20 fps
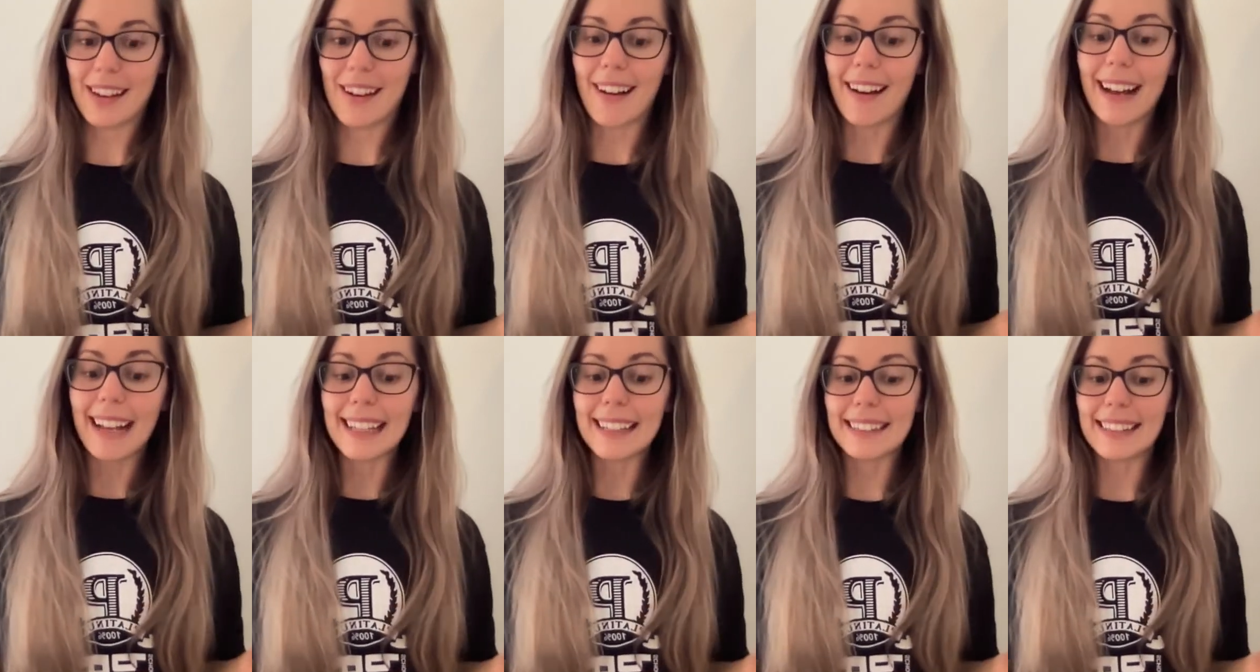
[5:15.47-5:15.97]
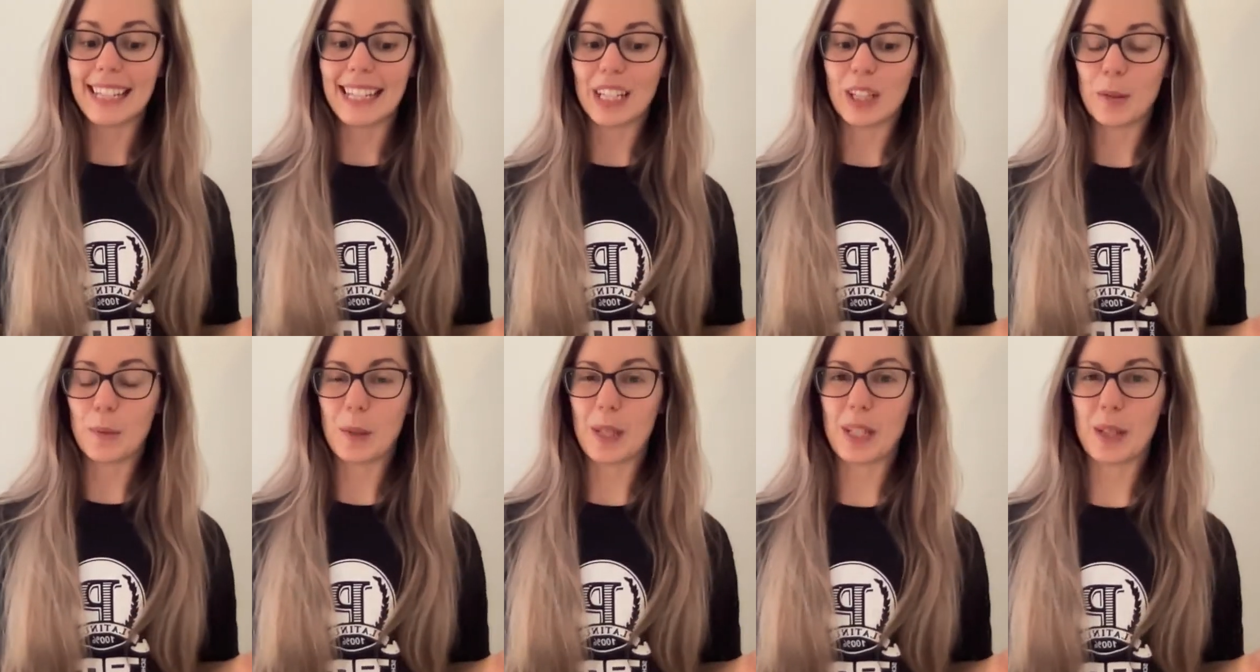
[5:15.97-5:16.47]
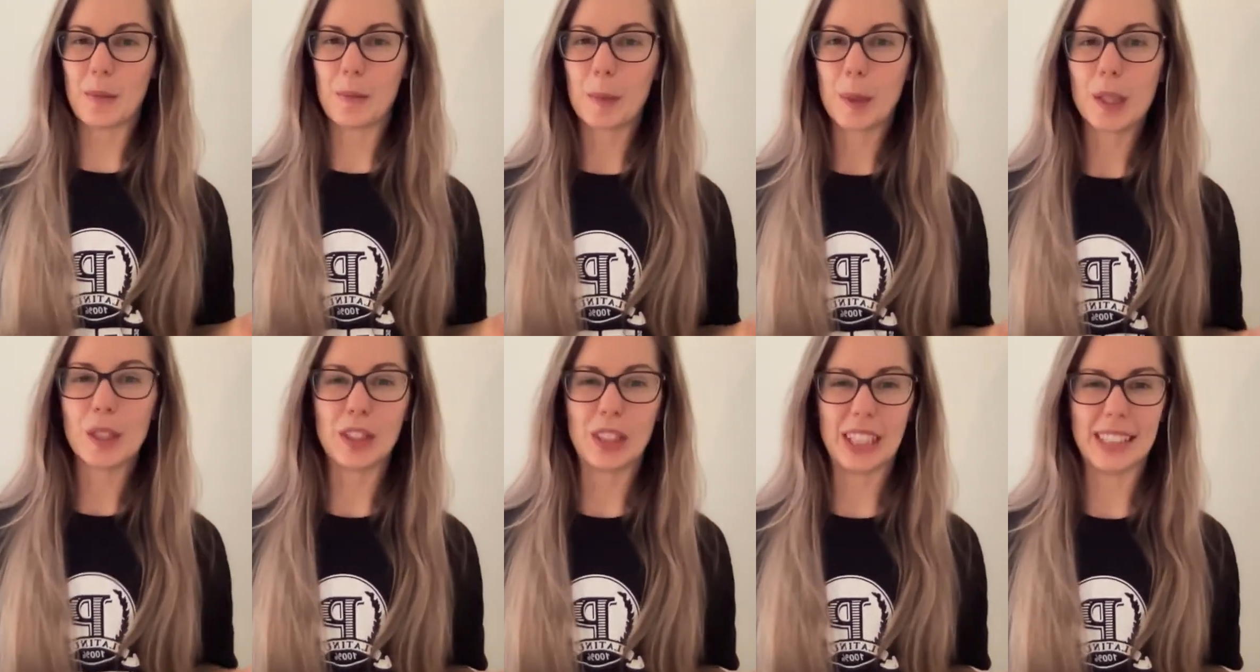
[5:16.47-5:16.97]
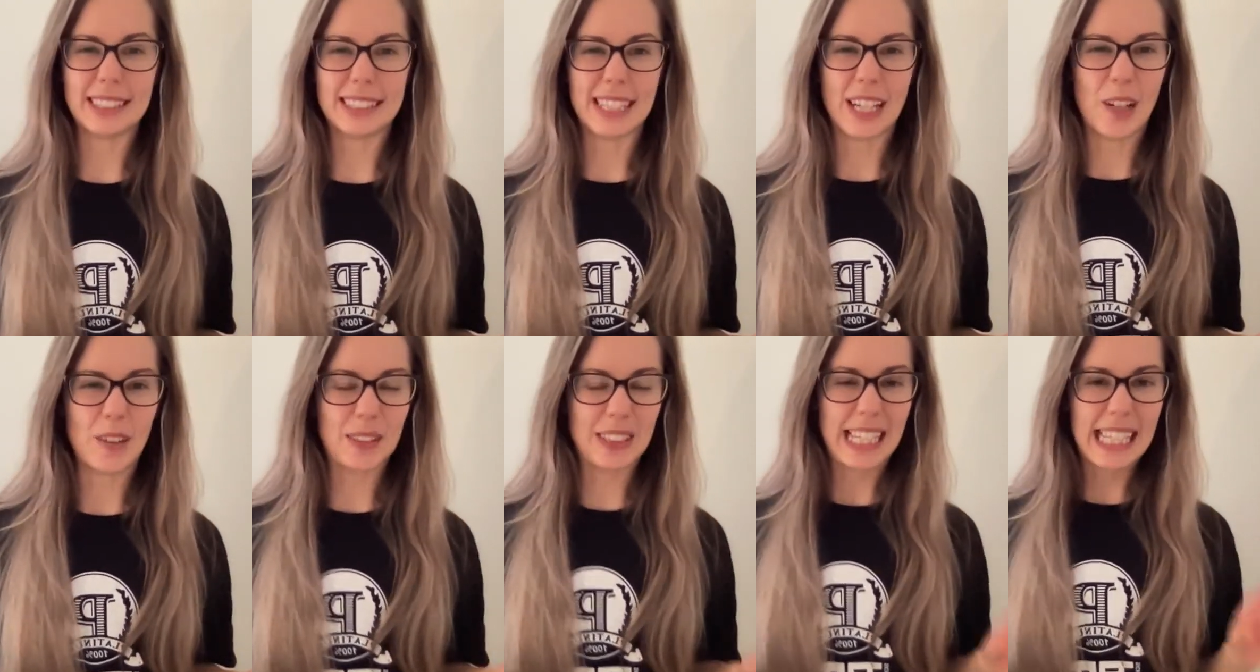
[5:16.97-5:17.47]
I think we can push
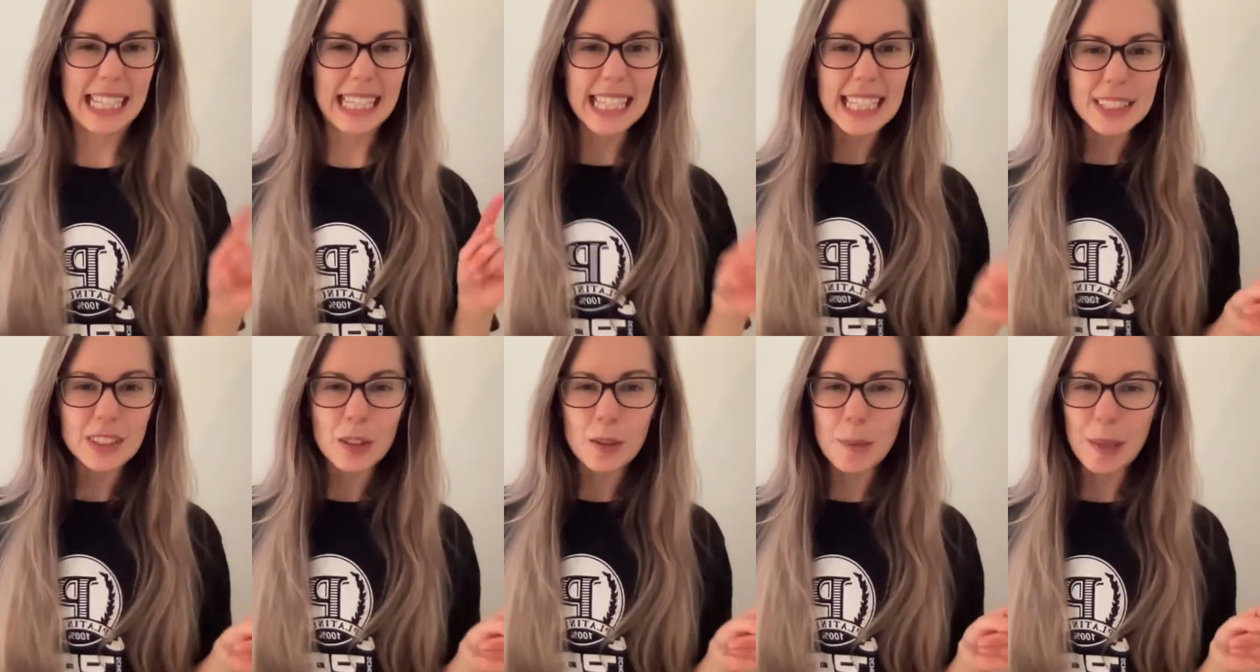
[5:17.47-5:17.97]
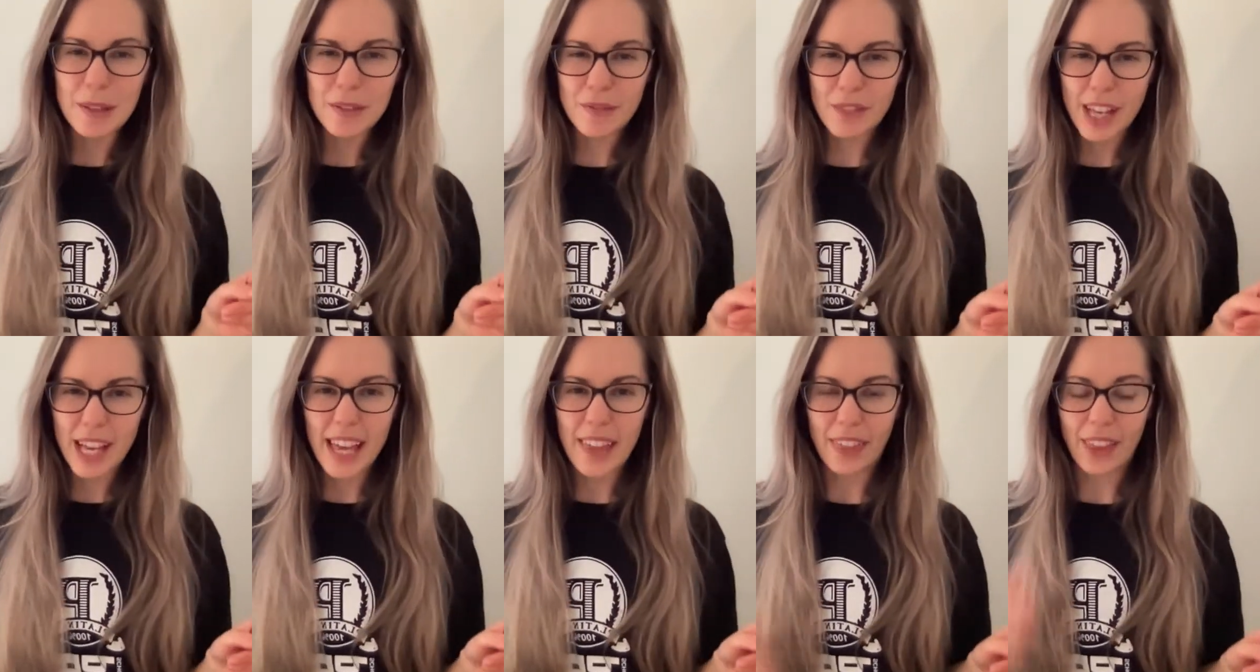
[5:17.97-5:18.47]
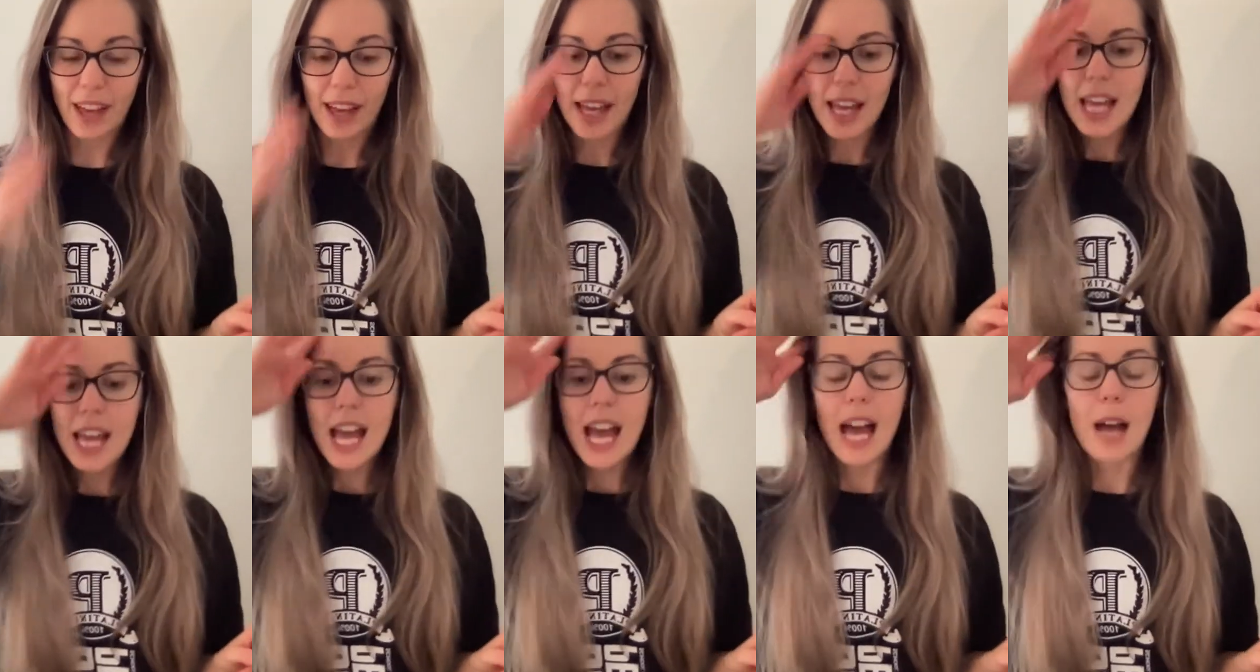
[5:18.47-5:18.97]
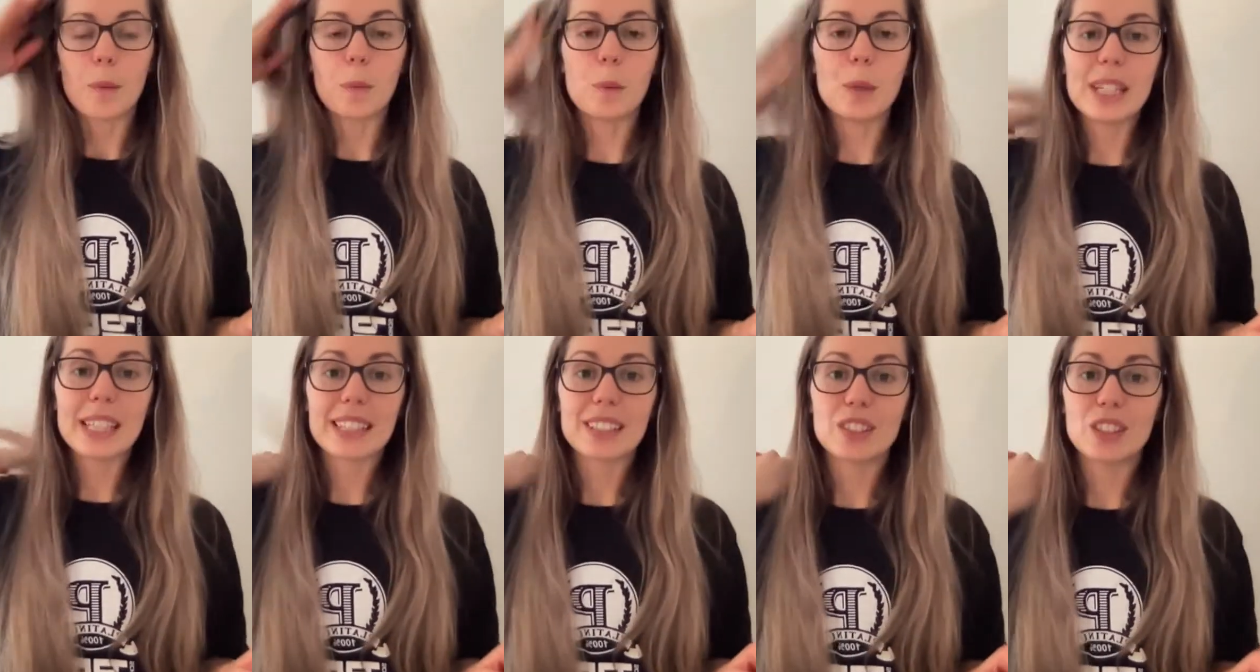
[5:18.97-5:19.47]
ourselves a little bit further and
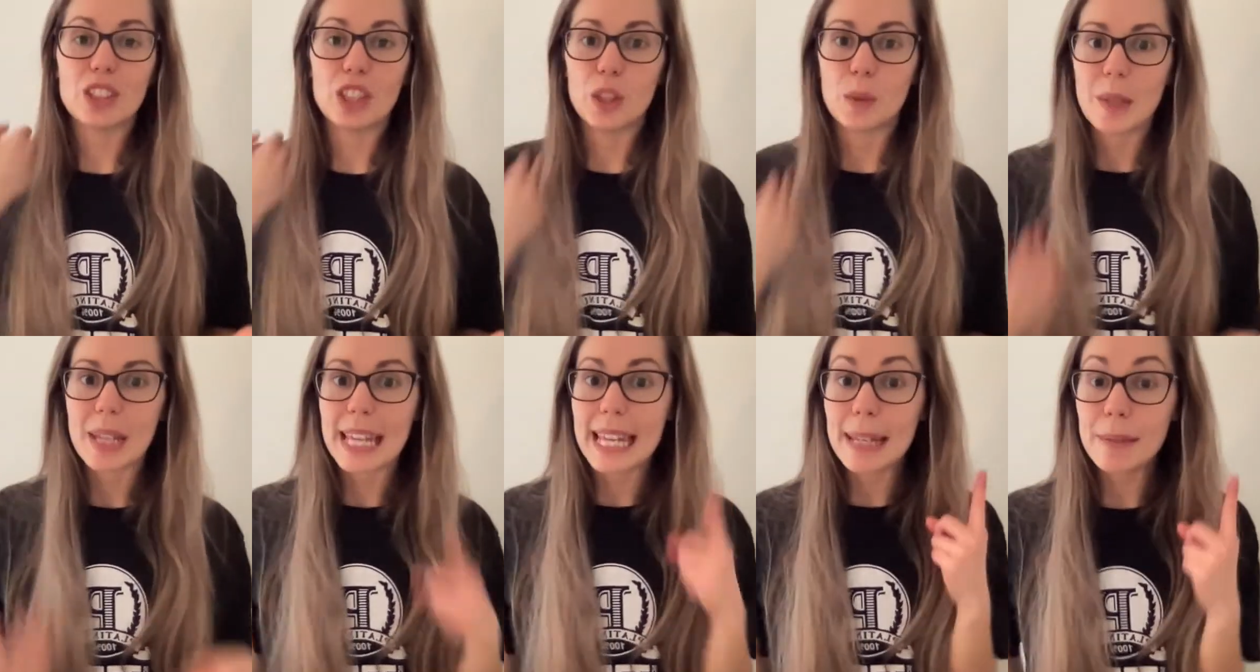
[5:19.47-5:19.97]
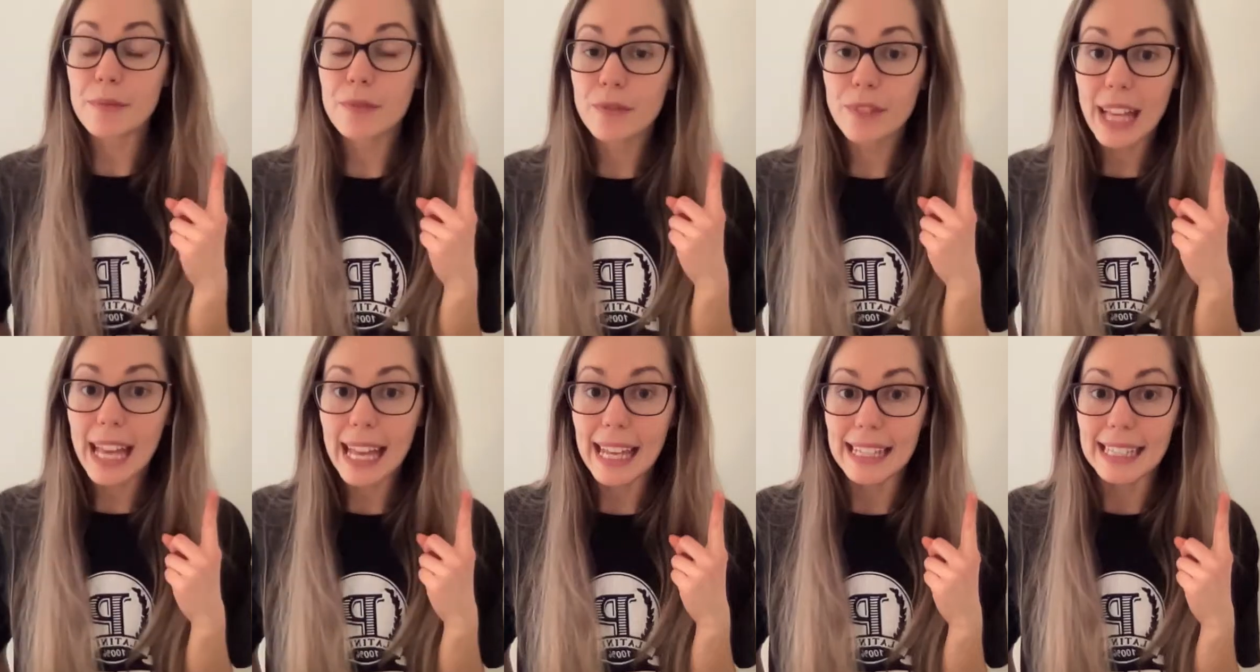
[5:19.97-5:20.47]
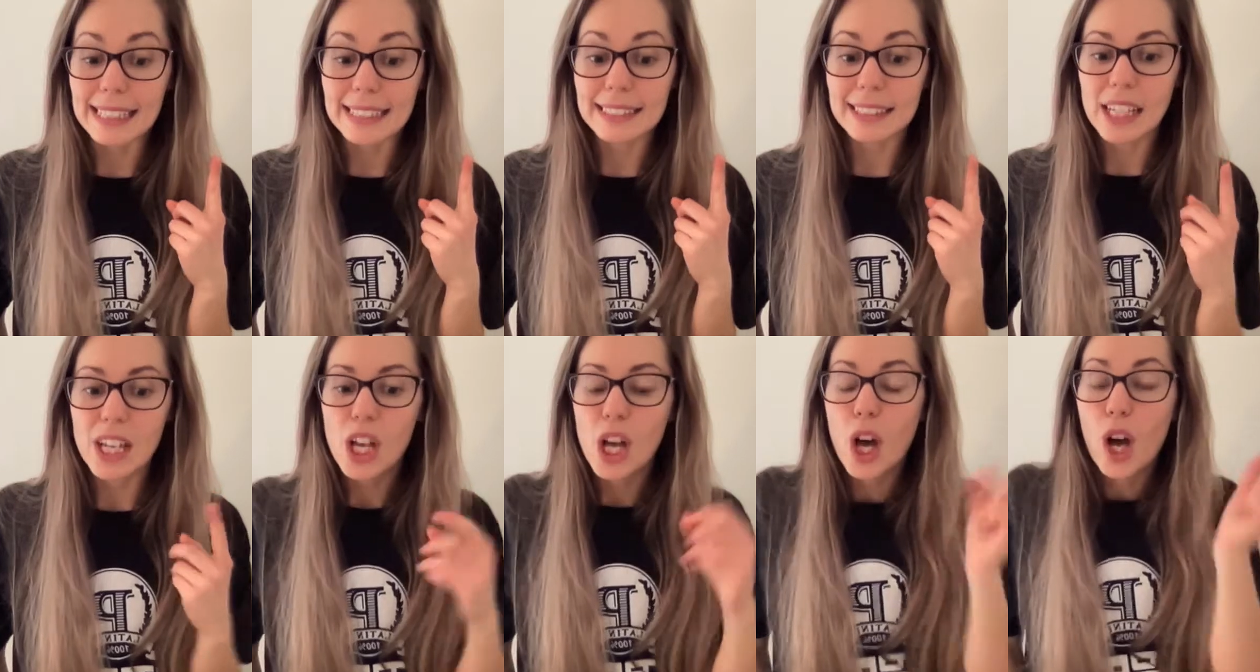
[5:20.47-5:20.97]
we can do in for 8,